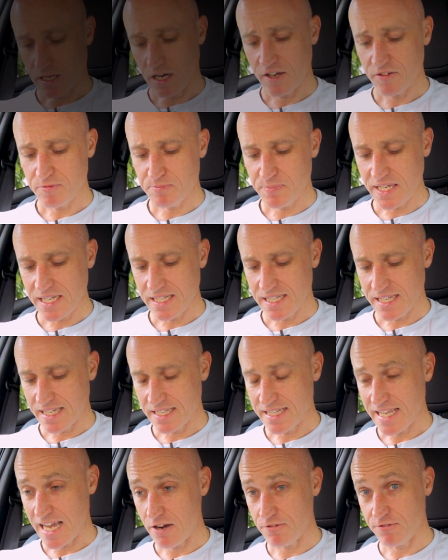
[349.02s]
So I've been
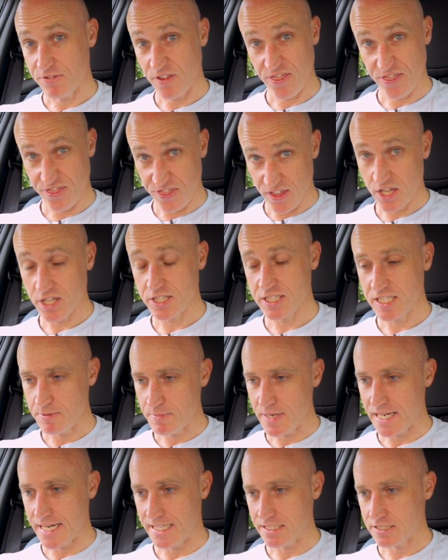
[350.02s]
here now for
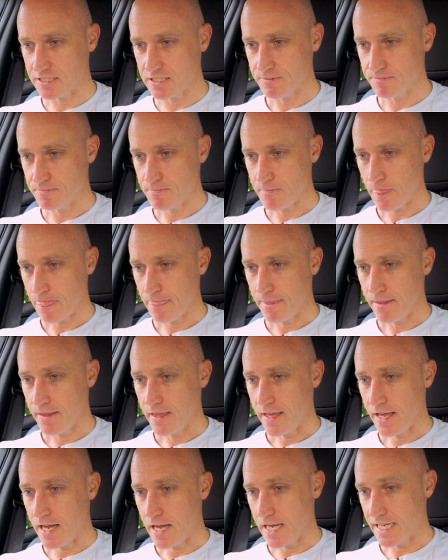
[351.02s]
30 minutes.
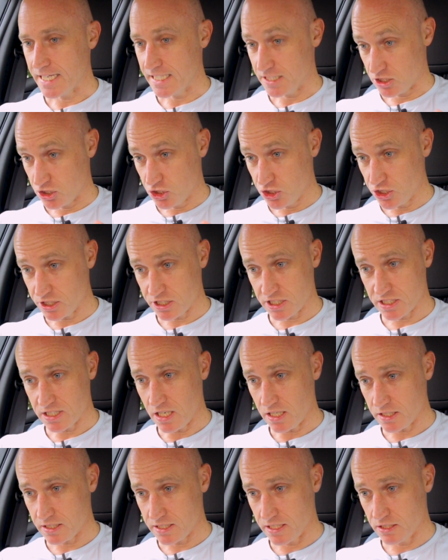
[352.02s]
It's just
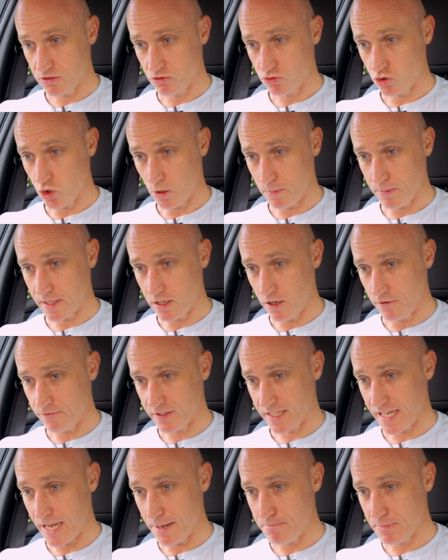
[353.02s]
started dropping
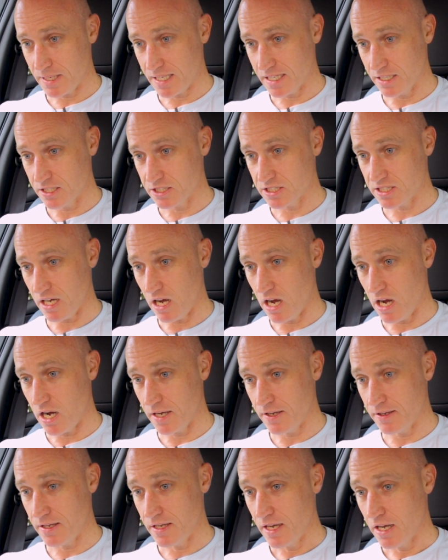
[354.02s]
off again because
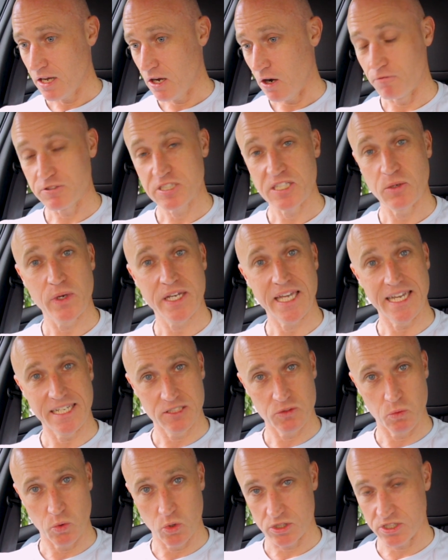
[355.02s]
obviously we're
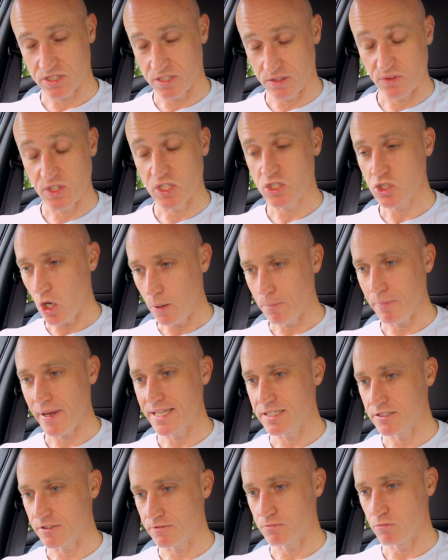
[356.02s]
getting towards the top
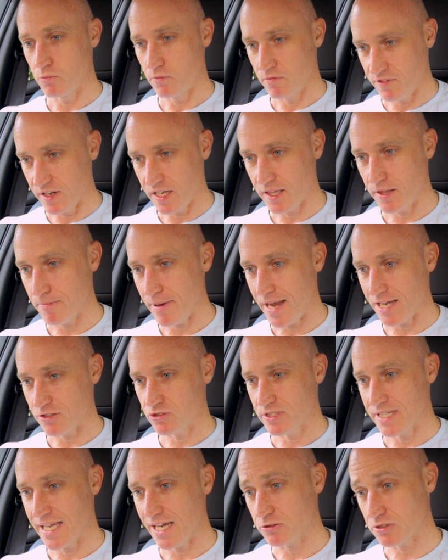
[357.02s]
end of filling the
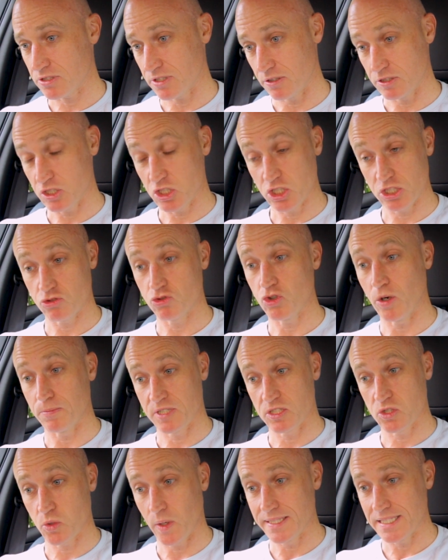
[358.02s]
battery now, so it's just
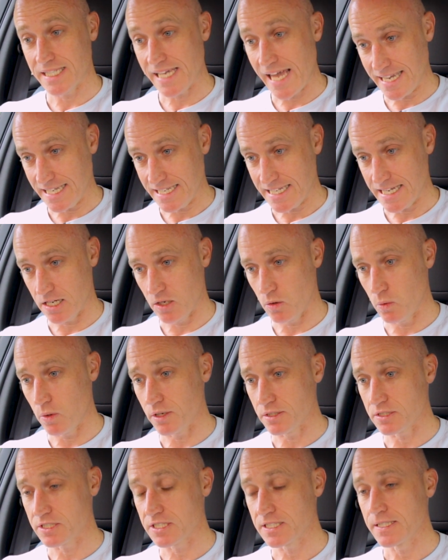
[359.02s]
dropped to 28
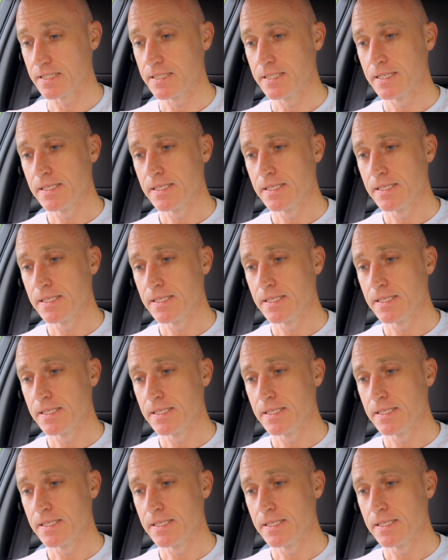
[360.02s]
kilowatts.